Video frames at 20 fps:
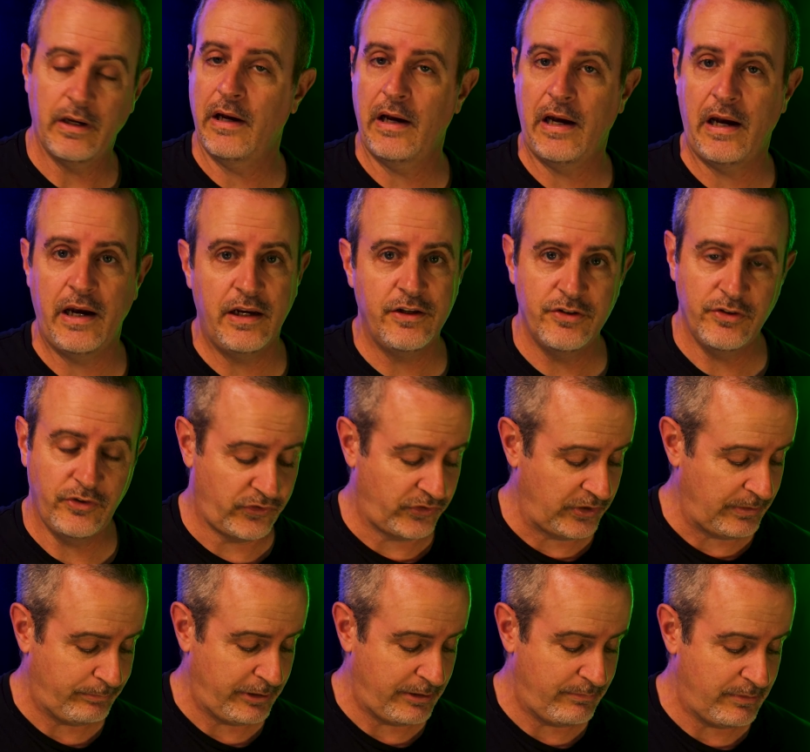I just
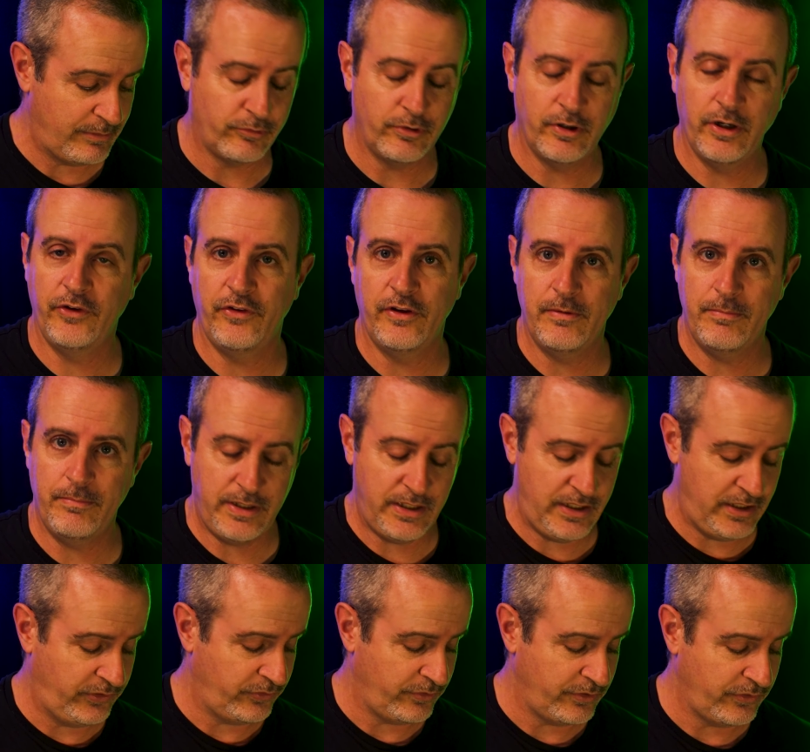simply memorize that B
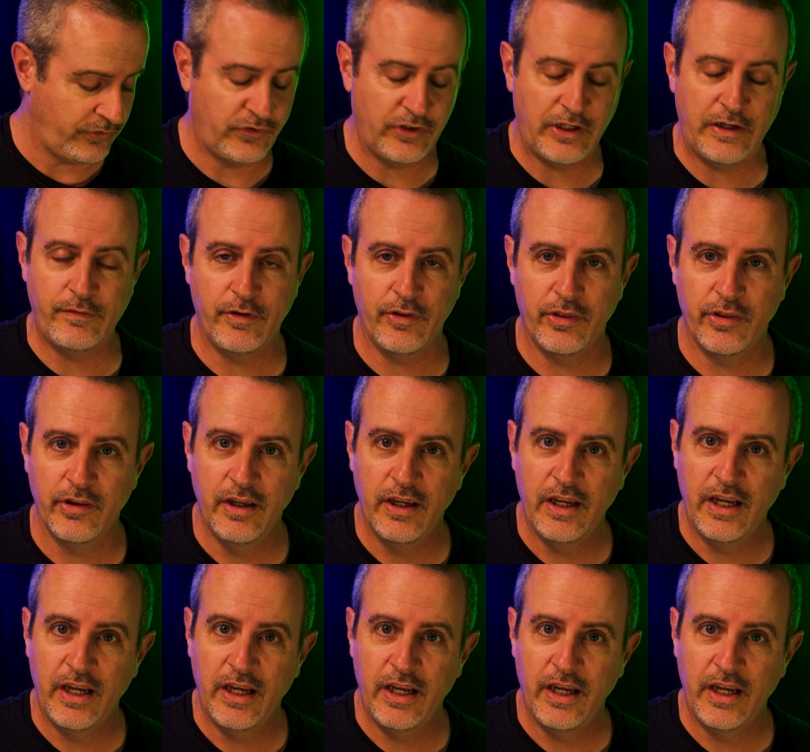is on the 7th,